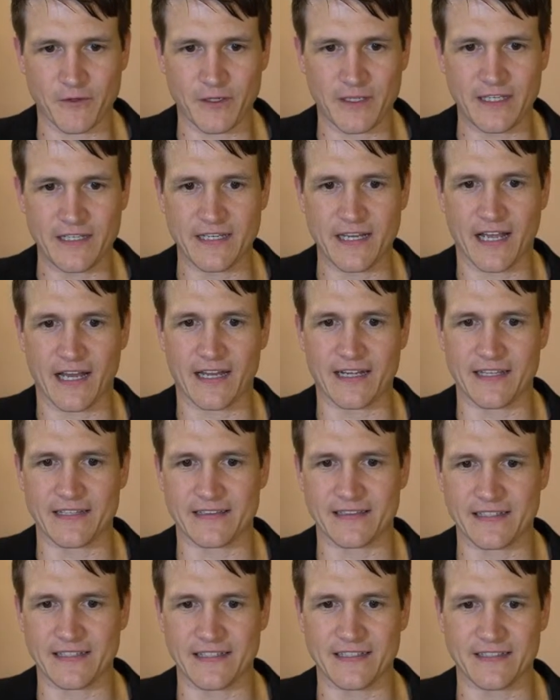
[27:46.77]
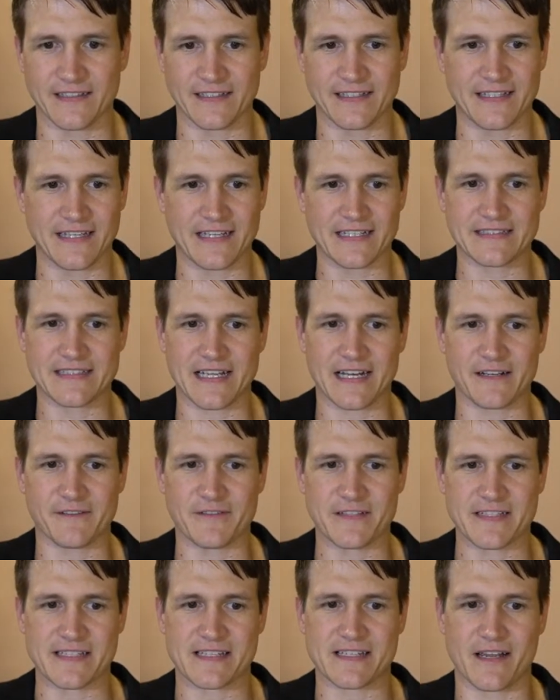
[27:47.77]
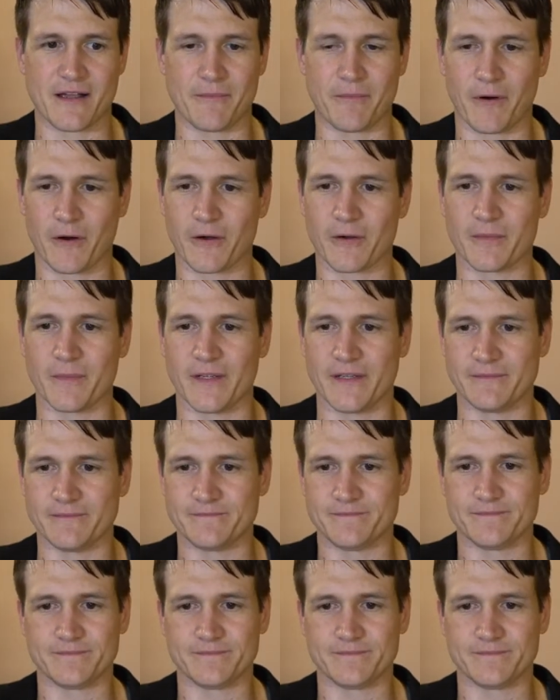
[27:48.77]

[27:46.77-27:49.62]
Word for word: he got illegally kicked out of his apartment.